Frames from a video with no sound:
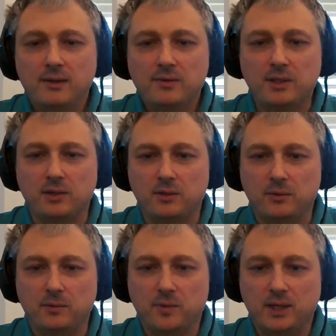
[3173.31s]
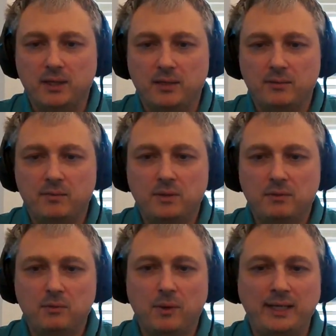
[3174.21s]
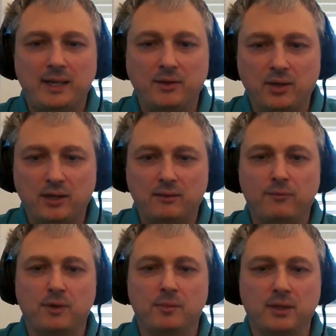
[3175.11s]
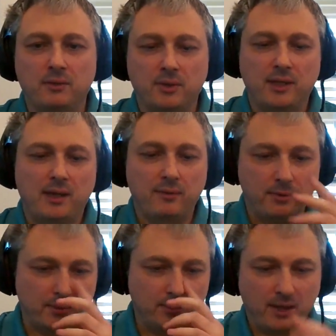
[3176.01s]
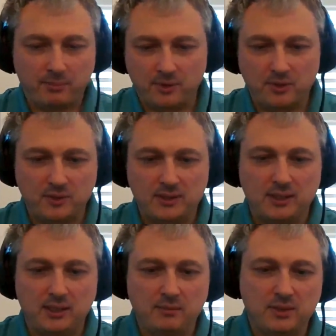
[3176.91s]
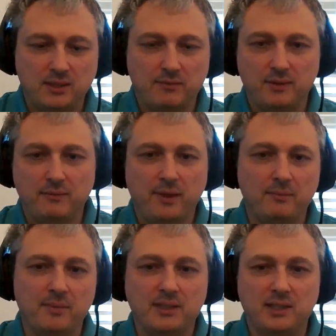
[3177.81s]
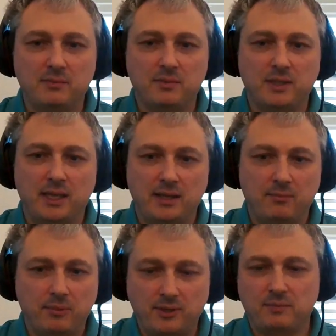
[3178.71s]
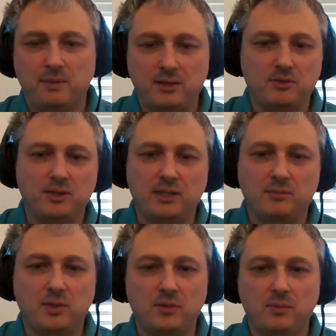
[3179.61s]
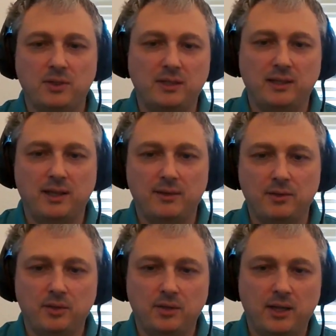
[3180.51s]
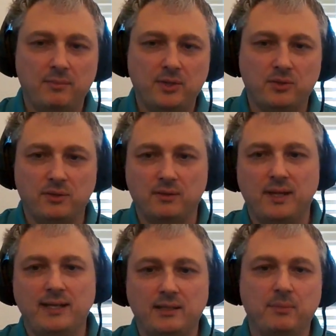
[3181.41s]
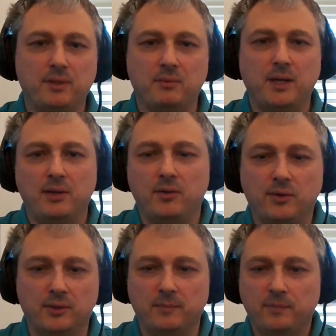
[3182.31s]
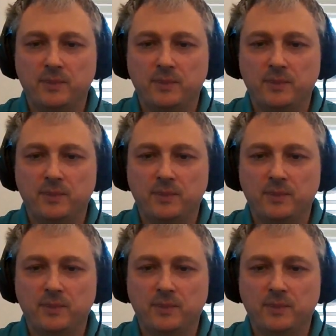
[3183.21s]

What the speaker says: So right now you got the formula where you have a whole bunch of operations teams, development teams, project manager teams all working together. You got to make sure they're lined up in the right order.